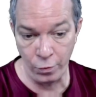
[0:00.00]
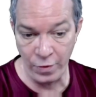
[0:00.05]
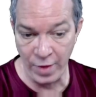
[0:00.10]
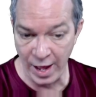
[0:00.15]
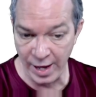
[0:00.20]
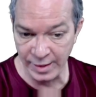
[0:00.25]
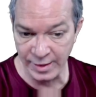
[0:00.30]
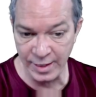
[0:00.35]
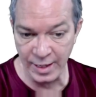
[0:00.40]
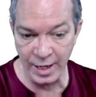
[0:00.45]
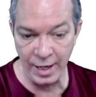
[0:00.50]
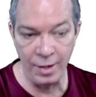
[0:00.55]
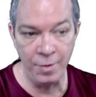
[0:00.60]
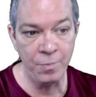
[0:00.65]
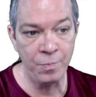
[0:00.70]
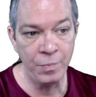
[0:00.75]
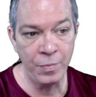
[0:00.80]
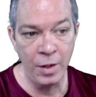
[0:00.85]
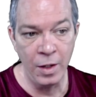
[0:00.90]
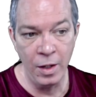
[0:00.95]
That's it.
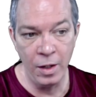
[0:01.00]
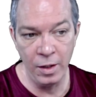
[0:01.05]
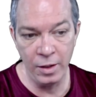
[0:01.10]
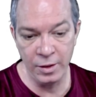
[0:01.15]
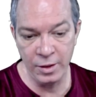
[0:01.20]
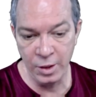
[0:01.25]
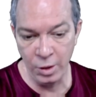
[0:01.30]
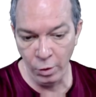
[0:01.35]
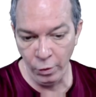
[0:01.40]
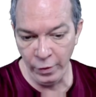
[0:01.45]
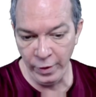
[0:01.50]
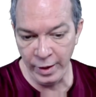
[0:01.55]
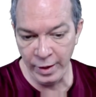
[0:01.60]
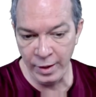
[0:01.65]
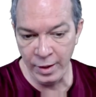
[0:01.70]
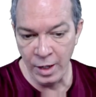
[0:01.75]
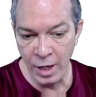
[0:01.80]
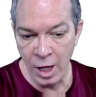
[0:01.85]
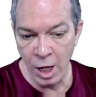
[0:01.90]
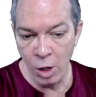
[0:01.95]
Until
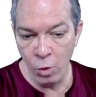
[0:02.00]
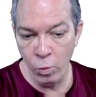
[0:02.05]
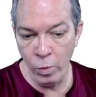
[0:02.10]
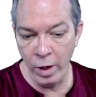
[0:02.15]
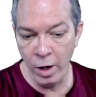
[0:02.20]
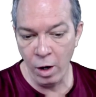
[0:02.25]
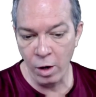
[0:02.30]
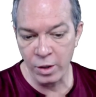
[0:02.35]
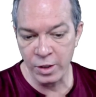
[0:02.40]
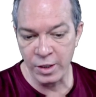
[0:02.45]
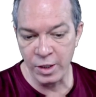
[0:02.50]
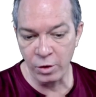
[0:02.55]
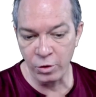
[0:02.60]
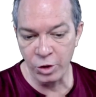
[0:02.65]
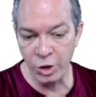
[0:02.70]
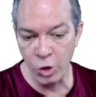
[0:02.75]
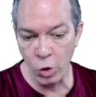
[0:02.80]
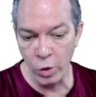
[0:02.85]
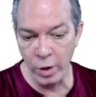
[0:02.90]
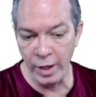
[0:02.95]
then, we are still
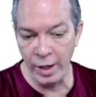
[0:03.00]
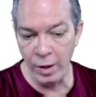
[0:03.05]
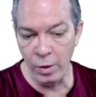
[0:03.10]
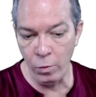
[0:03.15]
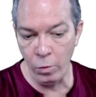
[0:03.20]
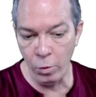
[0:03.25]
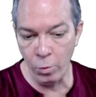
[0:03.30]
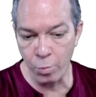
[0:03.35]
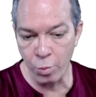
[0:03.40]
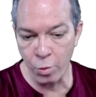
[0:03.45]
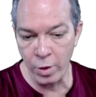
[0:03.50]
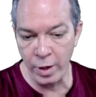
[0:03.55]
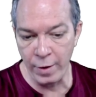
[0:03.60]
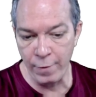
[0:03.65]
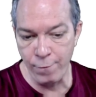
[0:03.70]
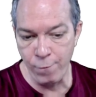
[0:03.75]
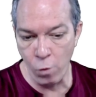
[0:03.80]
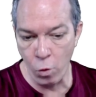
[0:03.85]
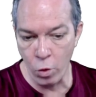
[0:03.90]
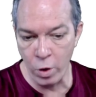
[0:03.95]
showing that it will bring
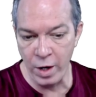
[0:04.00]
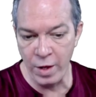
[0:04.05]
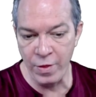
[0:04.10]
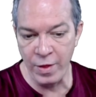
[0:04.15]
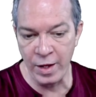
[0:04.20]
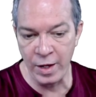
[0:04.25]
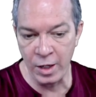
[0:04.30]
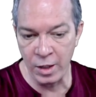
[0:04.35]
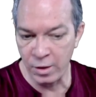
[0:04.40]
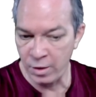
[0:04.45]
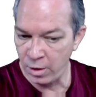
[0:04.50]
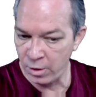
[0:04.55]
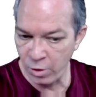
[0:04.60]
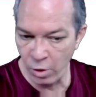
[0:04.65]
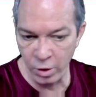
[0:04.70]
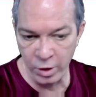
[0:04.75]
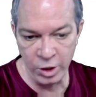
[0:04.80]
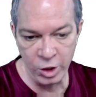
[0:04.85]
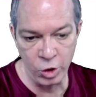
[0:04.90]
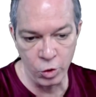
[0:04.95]
40, then
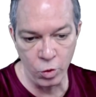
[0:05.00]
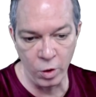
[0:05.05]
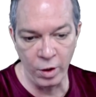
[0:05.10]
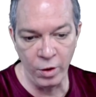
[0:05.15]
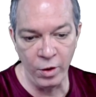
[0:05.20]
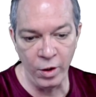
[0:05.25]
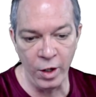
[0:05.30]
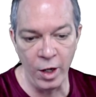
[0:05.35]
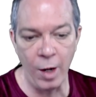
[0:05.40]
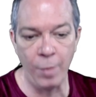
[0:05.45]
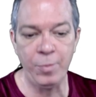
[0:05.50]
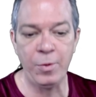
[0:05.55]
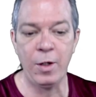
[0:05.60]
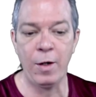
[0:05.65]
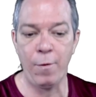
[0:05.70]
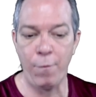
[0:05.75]
start strengthening up to the